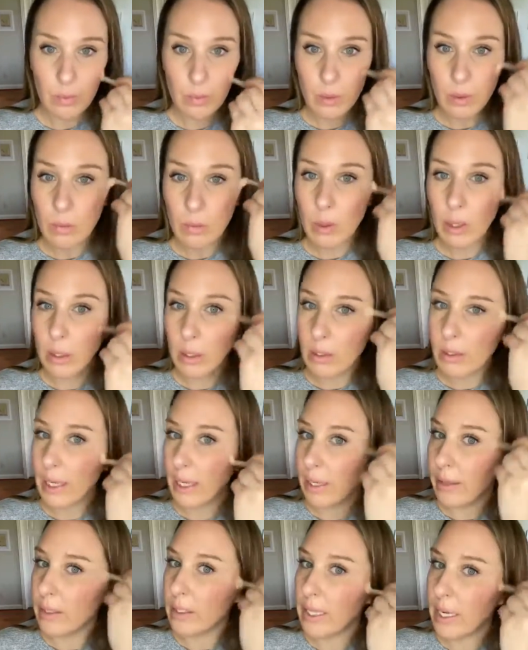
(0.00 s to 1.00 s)
What it looks like in
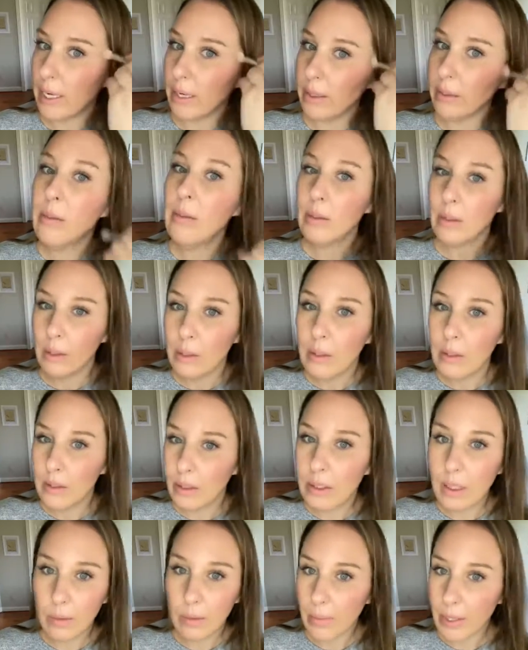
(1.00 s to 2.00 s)
the tin,
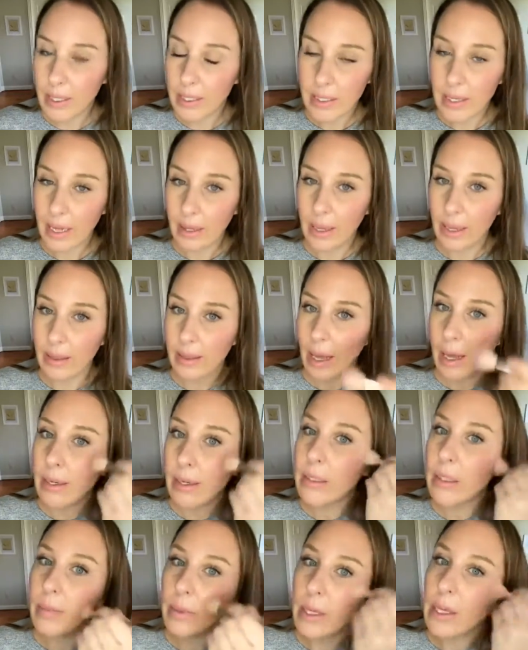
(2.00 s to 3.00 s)
Demi is not like that.
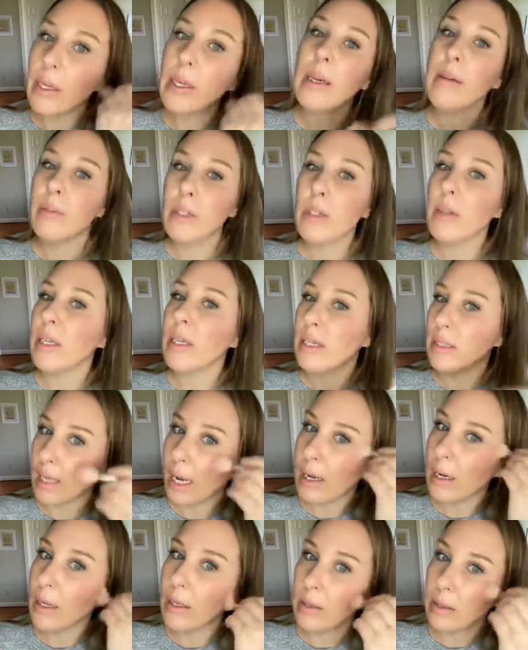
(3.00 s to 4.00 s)
Demi gives you the exact
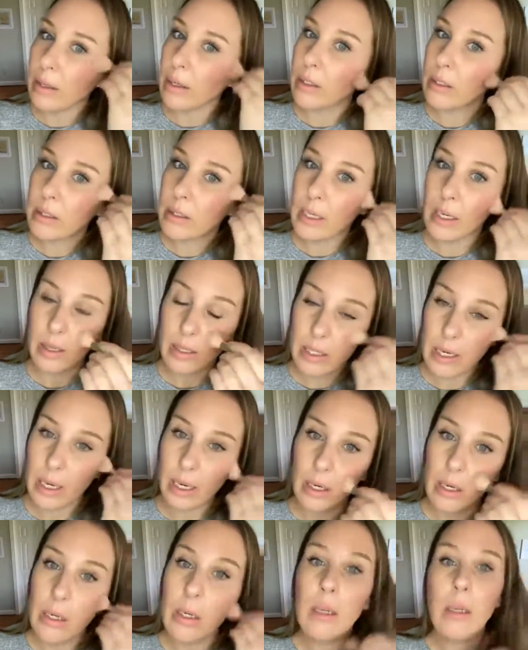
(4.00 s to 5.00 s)
color that you're seeing in the tin
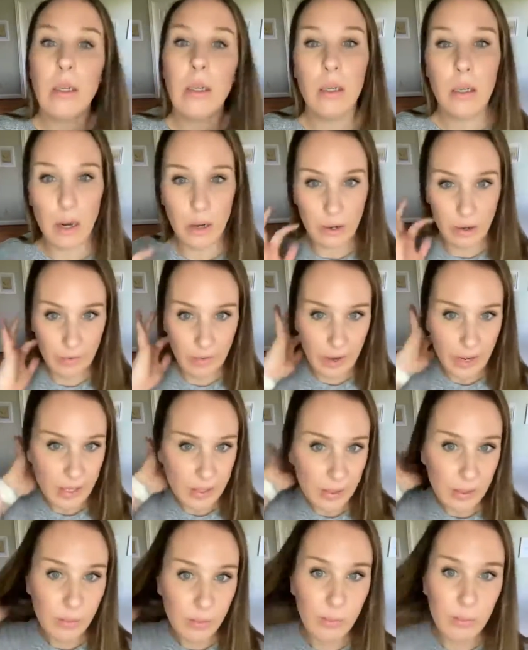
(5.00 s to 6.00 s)
on your
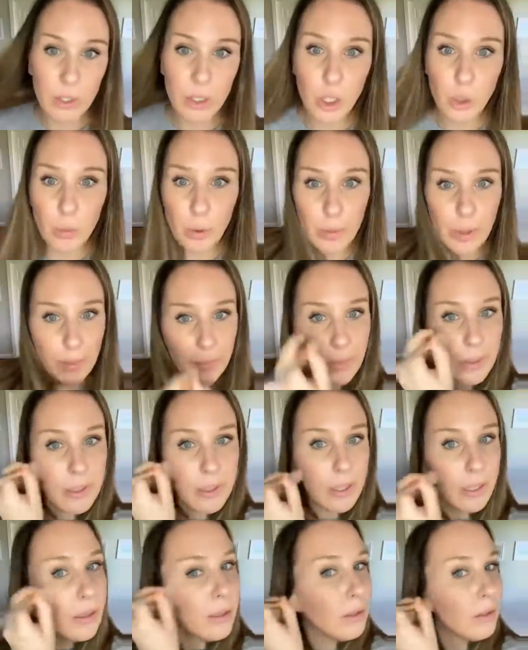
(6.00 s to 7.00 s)
face. Super pigmented.
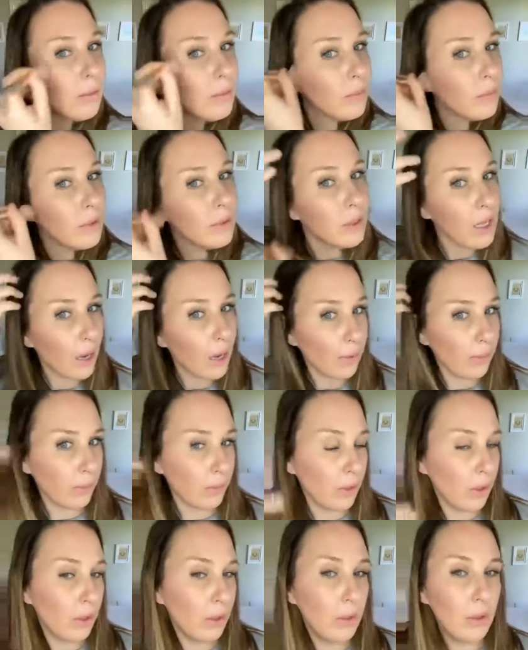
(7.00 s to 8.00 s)
So
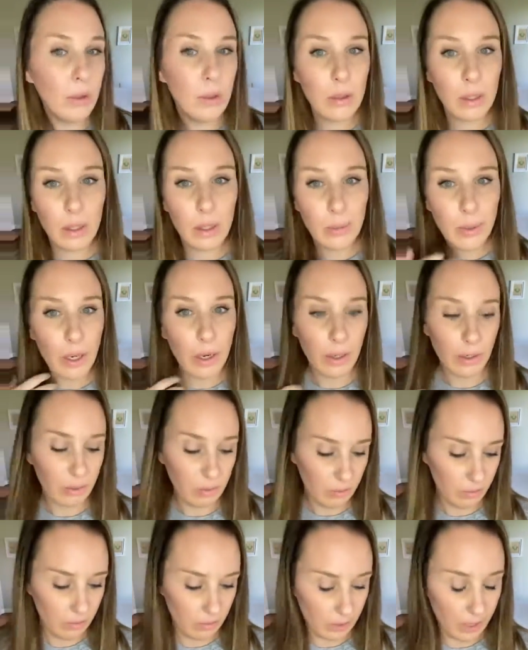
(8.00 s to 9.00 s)
there we are.
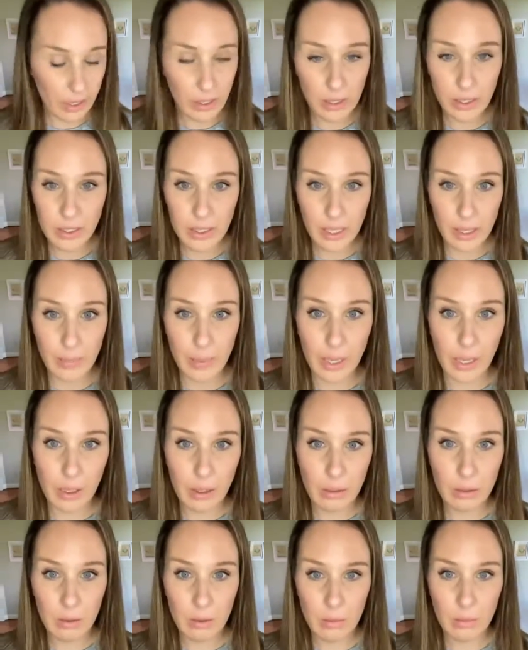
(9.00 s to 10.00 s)
There is Demi.
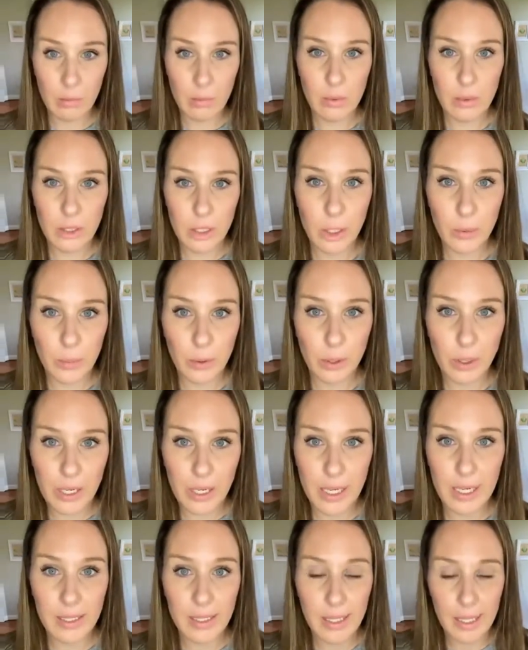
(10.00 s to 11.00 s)
Super
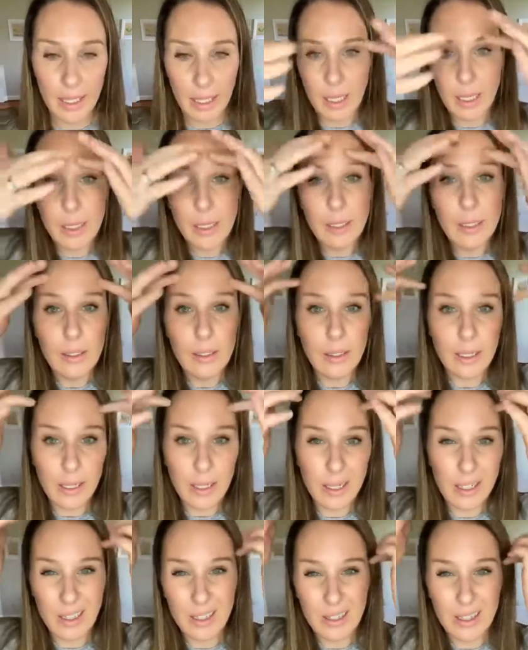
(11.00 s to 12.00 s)
easy. And
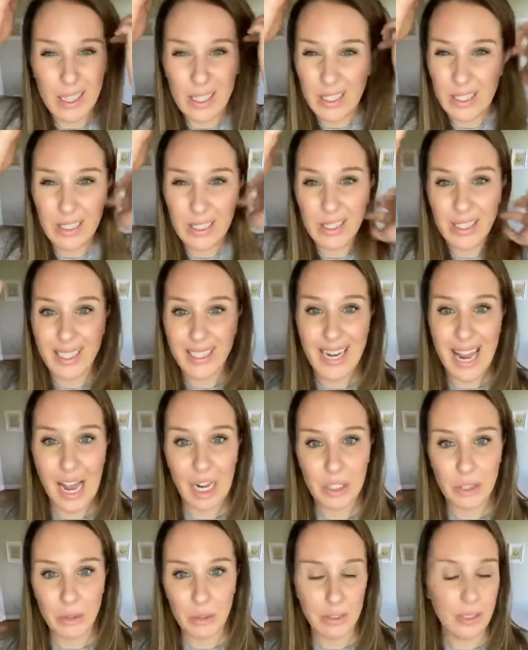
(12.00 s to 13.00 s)
it's just
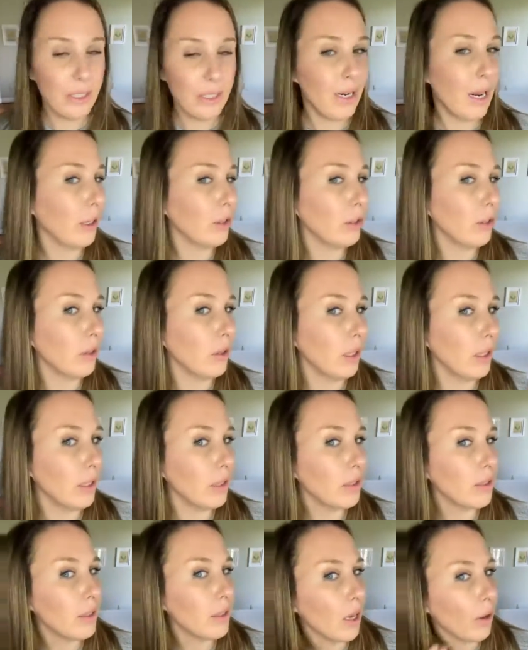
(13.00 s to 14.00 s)
natural. It's a natural look.
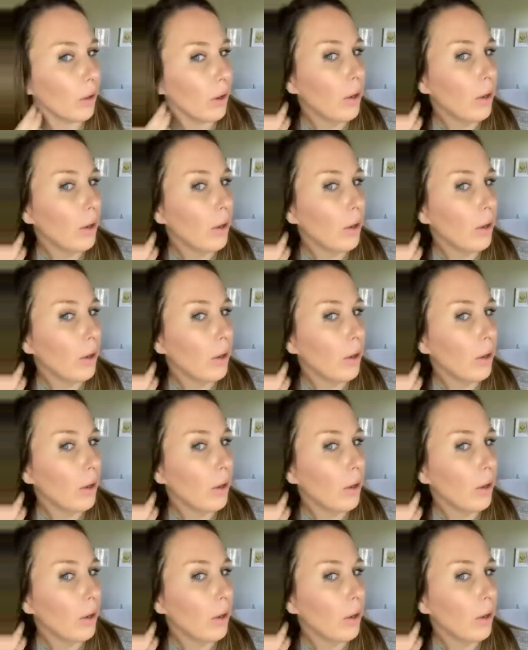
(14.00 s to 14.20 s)
So